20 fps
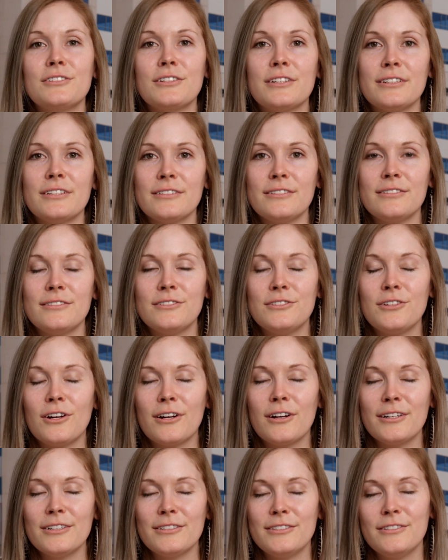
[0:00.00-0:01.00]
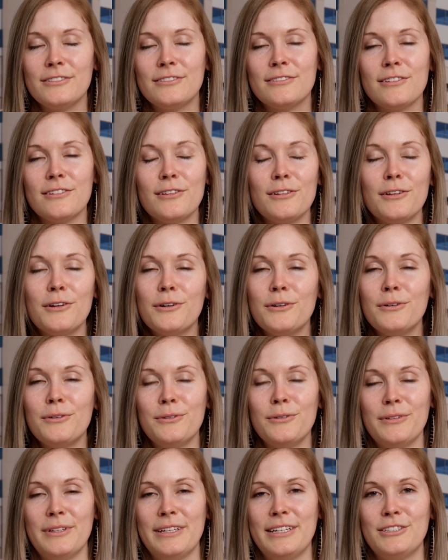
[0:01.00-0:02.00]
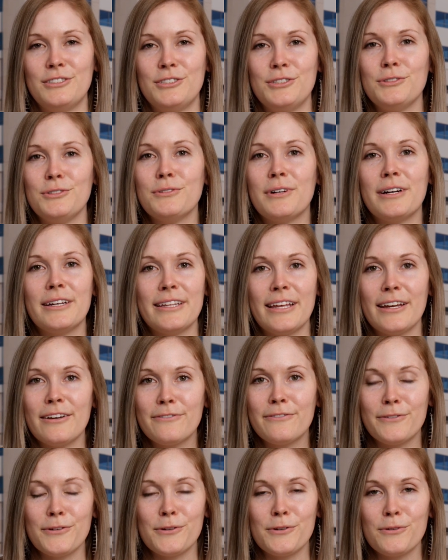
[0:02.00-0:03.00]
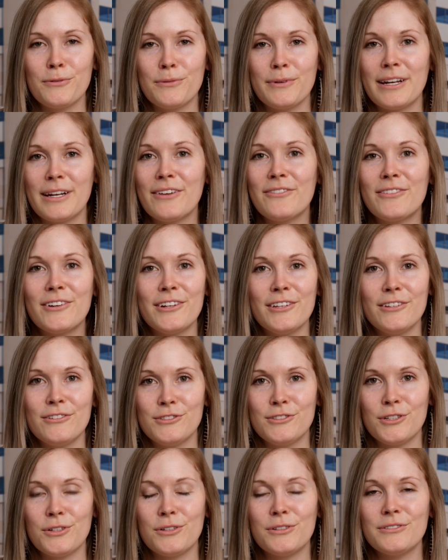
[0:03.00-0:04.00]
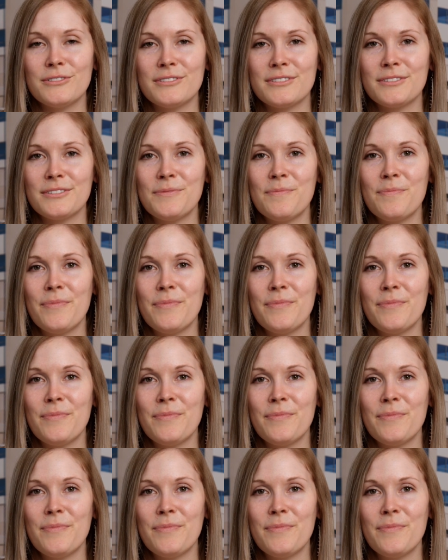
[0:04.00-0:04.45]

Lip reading: you're going to start to slowly chew on that food, whatever you chose,